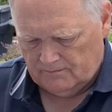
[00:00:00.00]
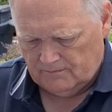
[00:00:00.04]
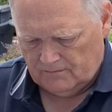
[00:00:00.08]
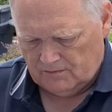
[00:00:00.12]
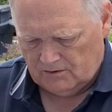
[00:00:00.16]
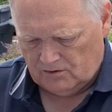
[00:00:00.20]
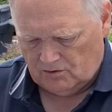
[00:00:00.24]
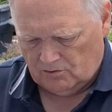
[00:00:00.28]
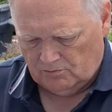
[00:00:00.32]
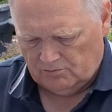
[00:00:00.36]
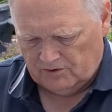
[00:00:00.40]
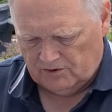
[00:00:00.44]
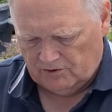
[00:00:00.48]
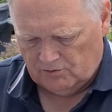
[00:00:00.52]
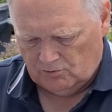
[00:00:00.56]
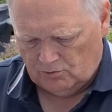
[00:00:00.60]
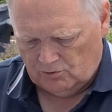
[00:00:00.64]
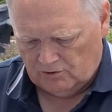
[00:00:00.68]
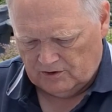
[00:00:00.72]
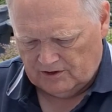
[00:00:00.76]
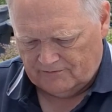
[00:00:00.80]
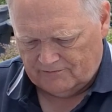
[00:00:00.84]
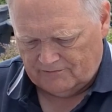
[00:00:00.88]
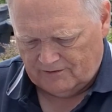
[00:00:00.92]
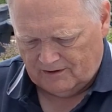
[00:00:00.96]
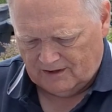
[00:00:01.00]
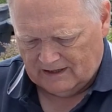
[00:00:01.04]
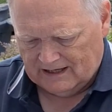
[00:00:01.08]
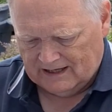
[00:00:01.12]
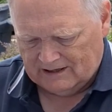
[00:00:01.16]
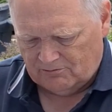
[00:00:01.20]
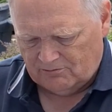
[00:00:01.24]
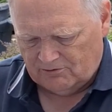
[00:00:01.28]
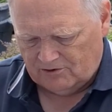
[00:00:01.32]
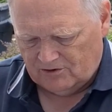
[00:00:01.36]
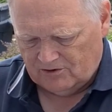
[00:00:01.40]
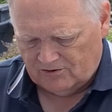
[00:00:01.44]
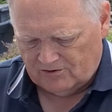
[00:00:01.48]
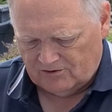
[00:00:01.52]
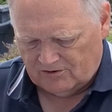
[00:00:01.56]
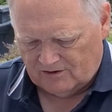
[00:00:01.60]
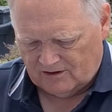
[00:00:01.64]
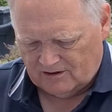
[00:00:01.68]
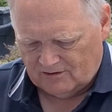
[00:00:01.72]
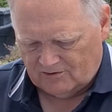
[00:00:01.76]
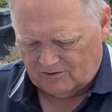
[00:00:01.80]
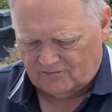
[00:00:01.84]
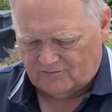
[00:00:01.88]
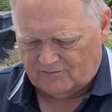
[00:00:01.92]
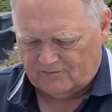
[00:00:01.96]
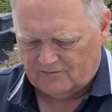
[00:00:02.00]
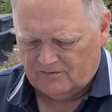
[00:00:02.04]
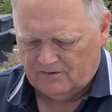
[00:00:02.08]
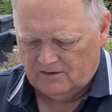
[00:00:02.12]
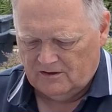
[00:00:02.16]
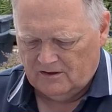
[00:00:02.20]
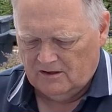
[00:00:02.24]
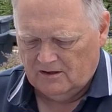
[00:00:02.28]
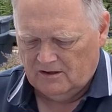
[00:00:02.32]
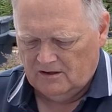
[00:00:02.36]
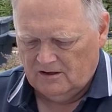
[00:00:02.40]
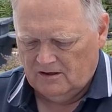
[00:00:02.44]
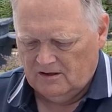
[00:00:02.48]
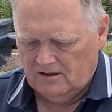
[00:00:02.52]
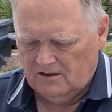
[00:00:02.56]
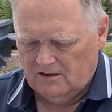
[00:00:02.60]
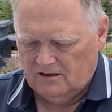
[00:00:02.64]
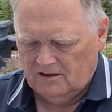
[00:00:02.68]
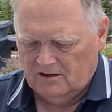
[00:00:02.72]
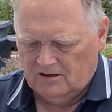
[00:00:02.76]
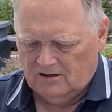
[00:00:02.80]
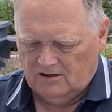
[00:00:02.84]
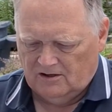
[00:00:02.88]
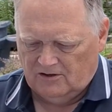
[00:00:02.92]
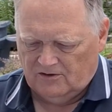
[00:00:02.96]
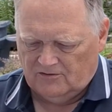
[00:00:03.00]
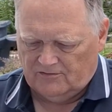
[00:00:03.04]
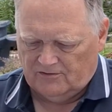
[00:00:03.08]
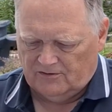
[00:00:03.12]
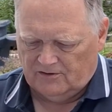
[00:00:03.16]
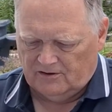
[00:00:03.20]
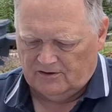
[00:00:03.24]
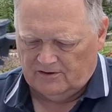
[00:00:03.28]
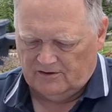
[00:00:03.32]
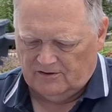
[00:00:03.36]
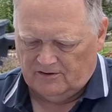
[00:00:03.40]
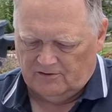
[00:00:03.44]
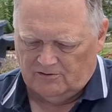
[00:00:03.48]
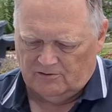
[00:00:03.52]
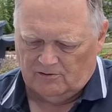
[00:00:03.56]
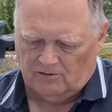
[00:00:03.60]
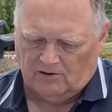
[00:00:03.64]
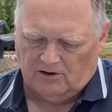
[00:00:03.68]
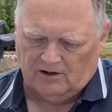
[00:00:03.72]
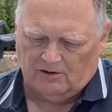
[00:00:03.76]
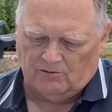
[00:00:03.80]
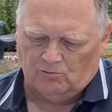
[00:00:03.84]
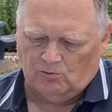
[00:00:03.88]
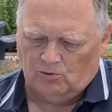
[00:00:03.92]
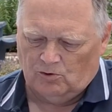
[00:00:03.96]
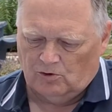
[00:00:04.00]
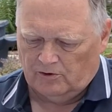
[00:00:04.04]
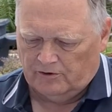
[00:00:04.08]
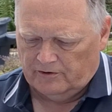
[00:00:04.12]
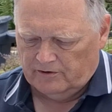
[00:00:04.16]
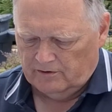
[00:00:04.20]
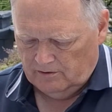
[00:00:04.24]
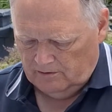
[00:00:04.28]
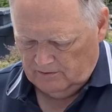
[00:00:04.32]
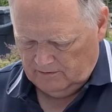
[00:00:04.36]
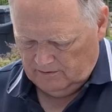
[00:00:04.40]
It comes in all different languages, so it's finding the right one.